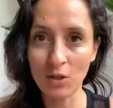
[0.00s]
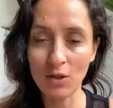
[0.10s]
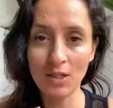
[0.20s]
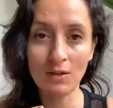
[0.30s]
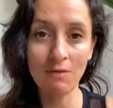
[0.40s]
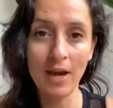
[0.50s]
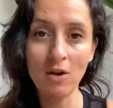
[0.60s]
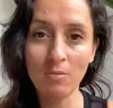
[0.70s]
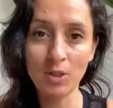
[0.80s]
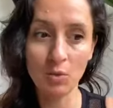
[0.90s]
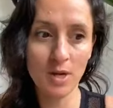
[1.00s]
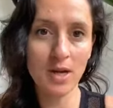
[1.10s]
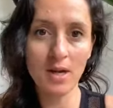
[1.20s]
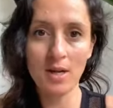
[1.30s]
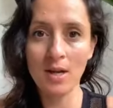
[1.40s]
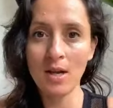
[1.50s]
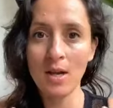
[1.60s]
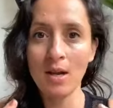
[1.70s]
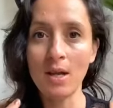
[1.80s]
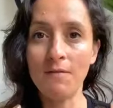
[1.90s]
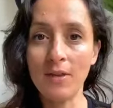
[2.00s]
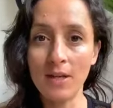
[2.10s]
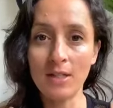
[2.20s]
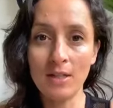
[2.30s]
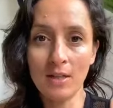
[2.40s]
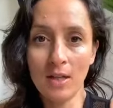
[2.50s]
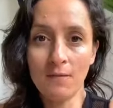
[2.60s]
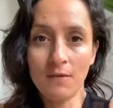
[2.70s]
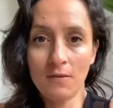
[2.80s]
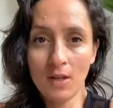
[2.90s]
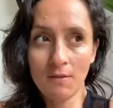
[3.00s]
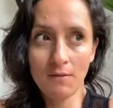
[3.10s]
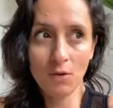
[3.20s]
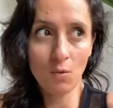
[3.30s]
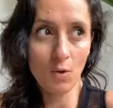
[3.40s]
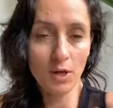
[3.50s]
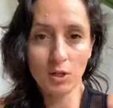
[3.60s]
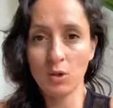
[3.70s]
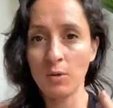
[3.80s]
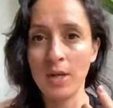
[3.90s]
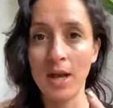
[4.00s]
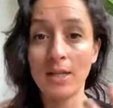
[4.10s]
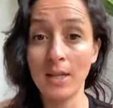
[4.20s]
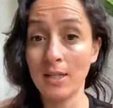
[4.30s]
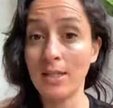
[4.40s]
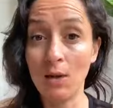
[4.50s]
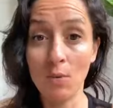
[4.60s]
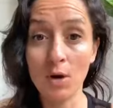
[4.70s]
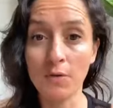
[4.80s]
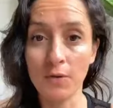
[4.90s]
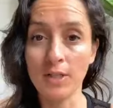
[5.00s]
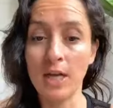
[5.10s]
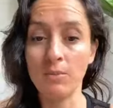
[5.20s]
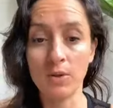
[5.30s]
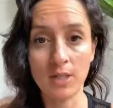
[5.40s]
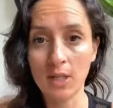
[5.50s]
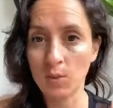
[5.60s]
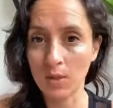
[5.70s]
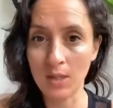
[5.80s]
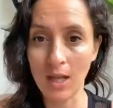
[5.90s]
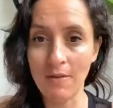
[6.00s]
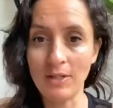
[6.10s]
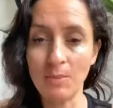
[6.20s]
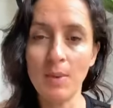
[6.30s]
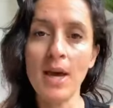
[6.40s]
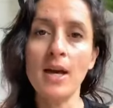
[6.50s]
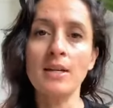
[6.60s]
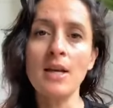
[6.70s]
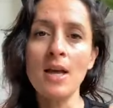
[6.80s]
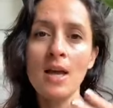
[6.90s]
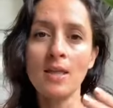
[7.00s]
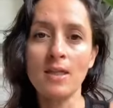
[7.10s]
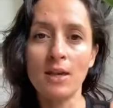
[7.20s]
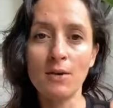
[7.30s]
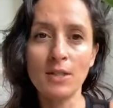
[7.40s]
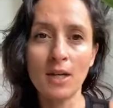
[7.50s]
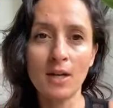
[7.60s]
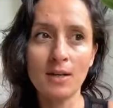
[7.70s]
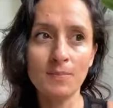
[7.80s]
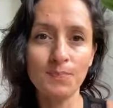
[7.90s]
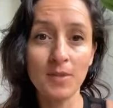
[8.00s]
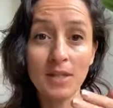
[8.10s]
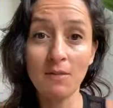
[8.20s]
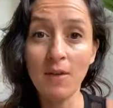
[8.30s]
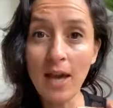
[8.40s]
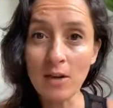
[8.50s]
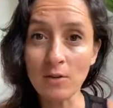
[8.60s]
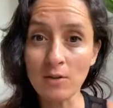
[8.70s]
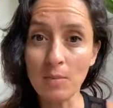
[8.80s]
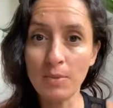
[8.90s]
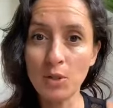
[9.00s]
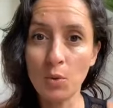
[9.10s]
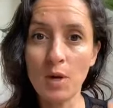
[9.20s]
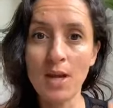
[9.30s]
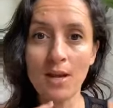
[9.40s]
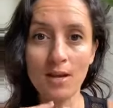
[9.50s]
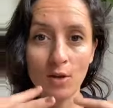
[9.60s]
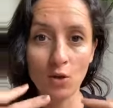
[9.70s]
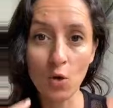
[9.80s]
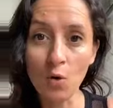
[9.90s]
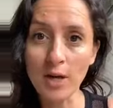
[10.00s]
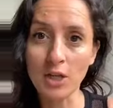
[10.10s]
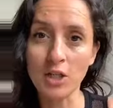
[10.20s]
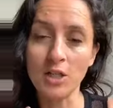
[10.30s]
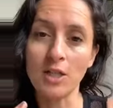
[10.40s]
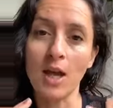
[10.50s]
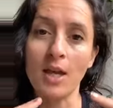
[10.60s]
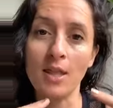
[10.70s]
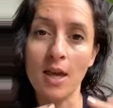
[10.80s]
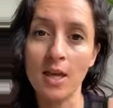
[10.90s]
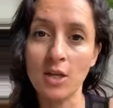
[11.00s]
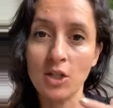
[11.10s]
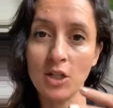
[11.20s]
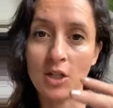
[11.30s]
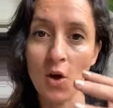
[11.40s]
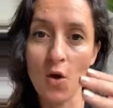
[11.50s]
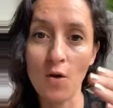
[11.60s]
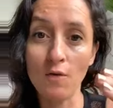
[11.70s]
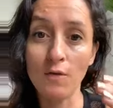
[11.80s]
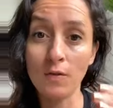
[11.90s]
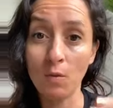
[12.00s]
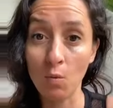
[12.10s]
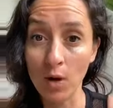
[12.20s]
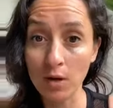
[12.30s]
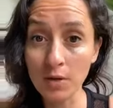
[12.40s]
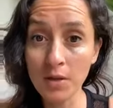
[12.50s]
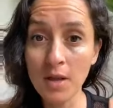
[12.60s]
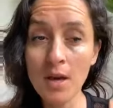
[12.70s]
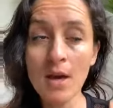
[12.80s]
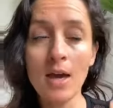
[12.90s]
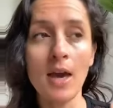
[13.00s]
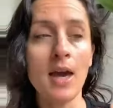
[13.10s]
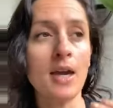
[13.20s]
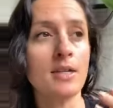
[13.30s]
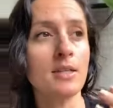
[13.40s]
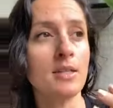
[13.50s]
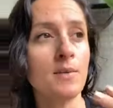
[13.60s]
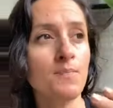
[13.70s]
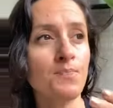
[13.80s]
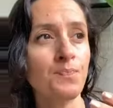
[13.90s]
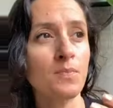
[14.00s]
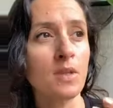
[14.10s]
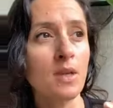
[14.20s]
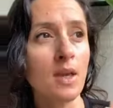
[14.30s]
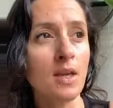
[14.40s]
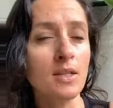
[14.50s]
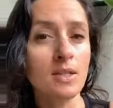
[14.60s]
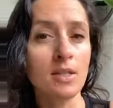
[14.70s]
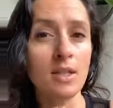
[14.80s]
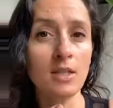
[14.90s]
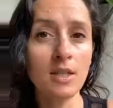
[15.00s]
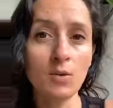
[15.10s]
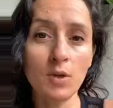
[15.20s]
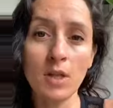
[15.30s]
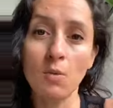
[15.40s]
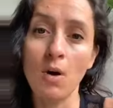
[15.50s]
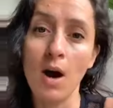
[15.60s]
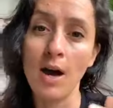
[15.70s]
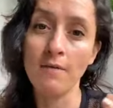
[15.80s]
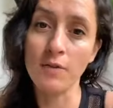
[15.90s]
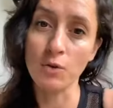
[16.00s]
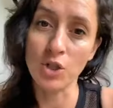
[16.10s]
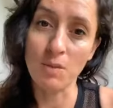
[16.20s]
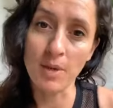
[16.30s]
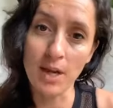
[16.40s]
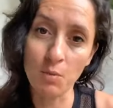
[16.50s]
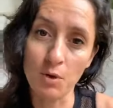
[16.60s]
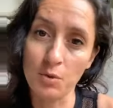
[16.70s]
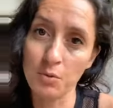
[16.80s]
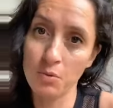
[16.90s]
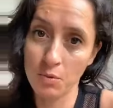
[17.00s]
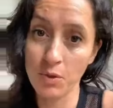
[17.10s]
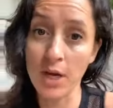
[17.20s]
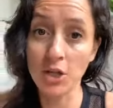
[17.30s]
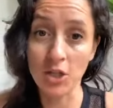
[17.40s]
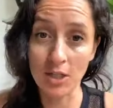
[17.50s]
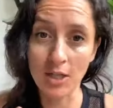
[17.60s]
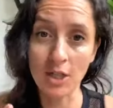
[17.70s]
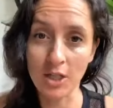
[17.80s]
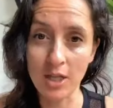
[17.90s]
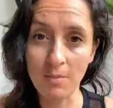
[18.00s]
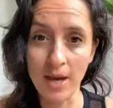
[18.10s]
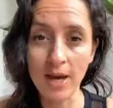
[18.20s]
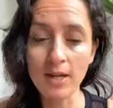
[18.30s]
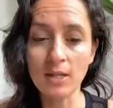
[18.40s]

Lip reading: So there's a veil between, if you're wanting to create, let's say, wealth, for example, because that's what this live is about, there's a veil between your energy and the energy of wealth. And this is really what I feel shamanic wealth creation is actually about.